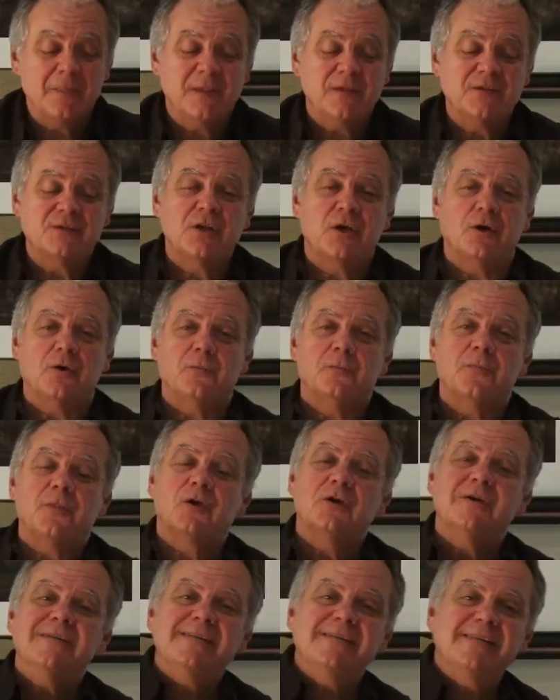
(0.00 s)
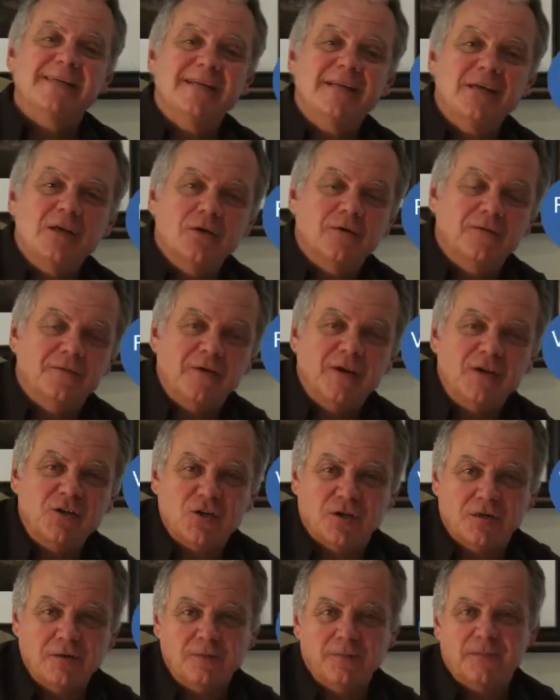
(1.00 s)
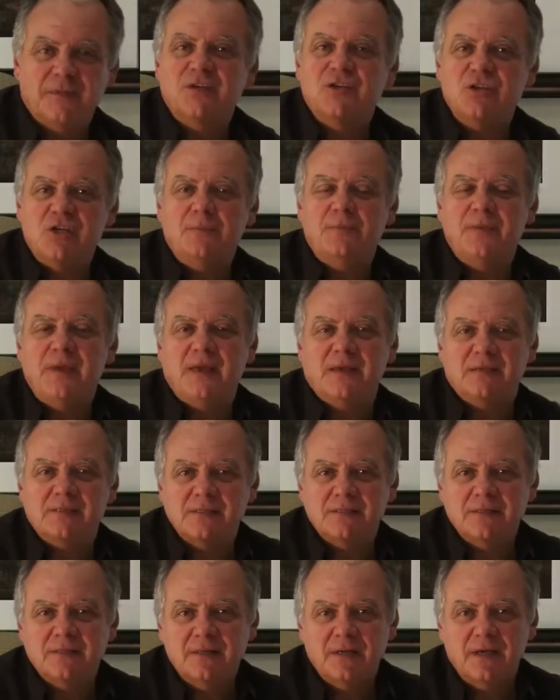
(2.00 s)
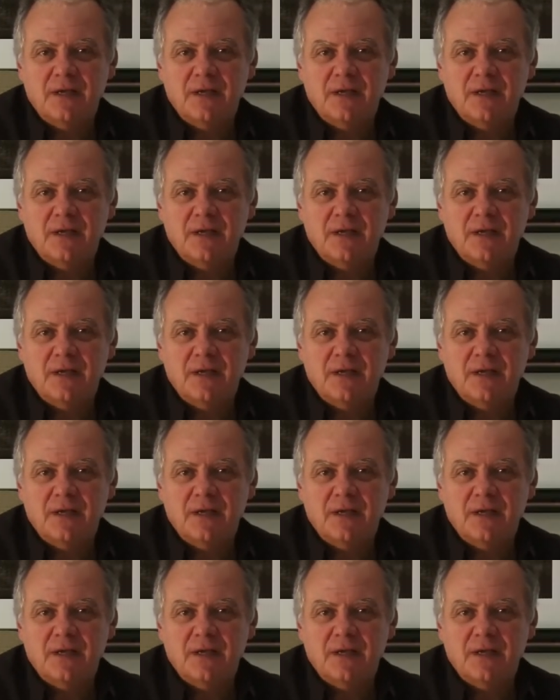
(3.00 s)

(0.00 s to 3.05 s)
So consider your vision, the GPS.